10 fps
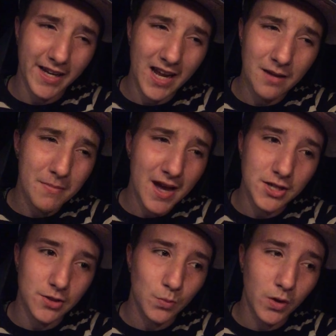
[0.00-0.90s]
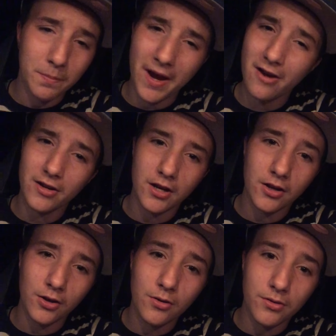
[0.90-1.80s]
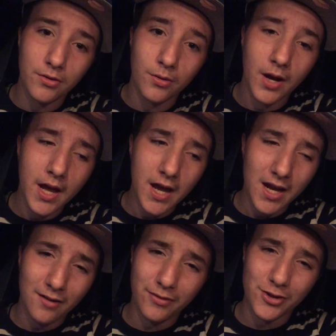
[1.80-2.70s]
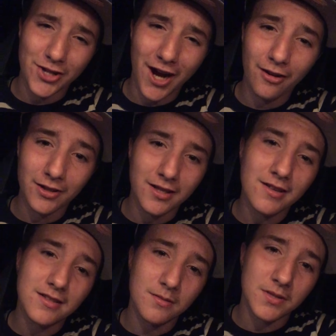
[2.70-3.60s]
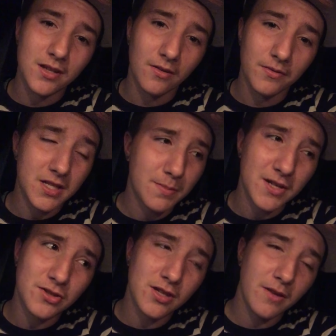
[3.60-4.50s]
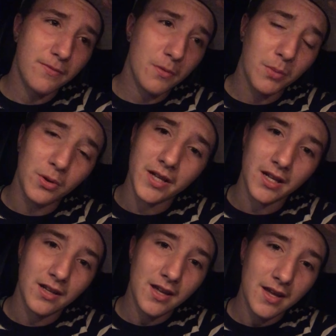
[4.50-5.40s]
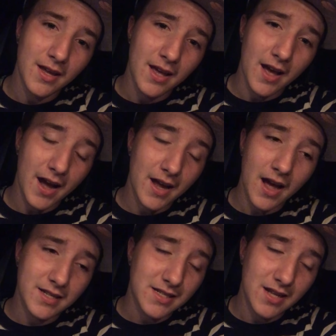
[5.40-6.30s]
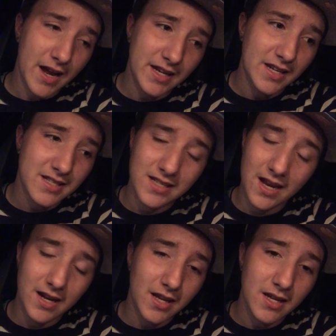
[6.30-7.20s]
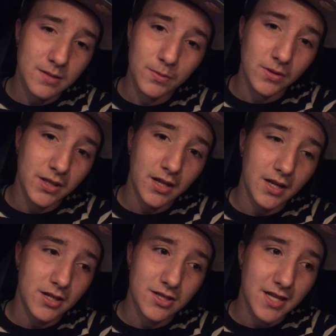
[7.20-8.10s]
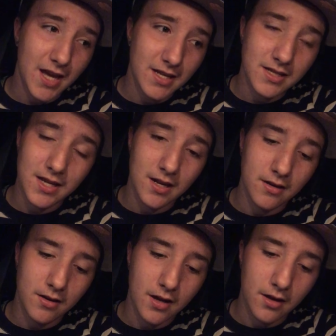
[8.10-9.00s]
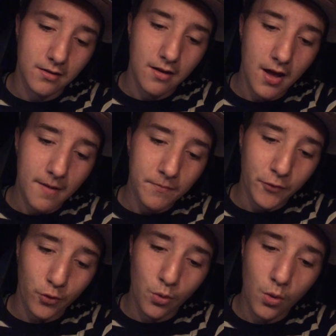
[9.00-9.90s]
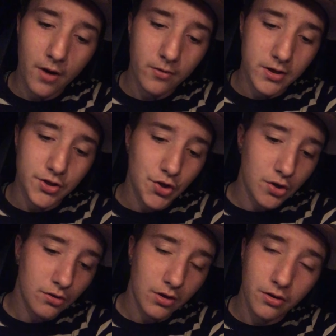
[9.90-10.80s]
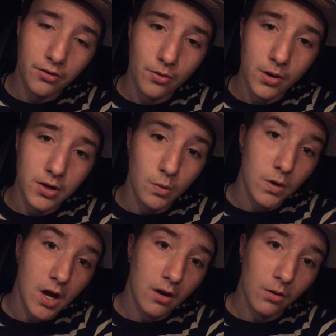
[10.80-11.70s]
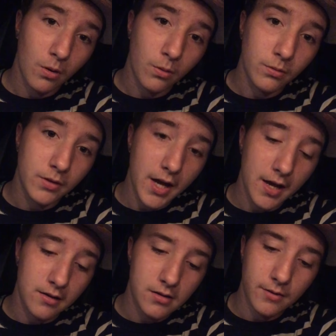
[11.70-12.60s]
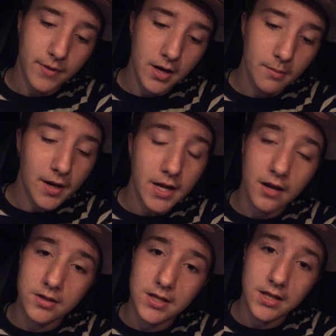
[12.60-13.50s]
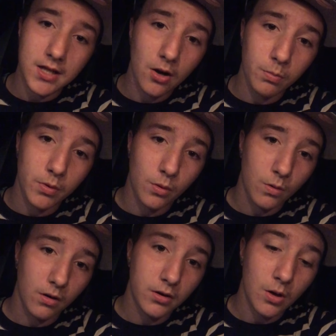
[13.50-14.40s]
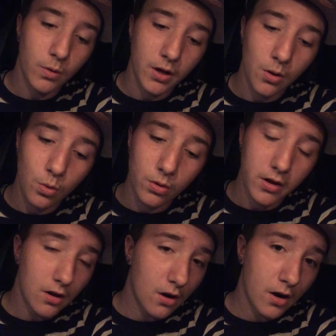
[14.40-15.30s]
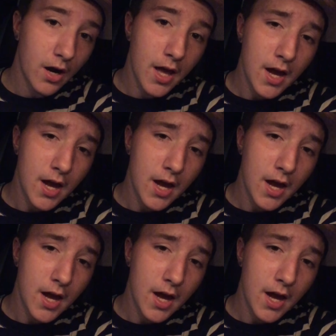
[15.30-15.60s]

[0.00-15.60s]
imagine what a parent can go through if their child kills themselves, especially for bullying. I just stand against bullying, and I just can't stand it. And for whoever is struggling through it, you are not alone. And if anybody else needs help in the world, knowing who they are,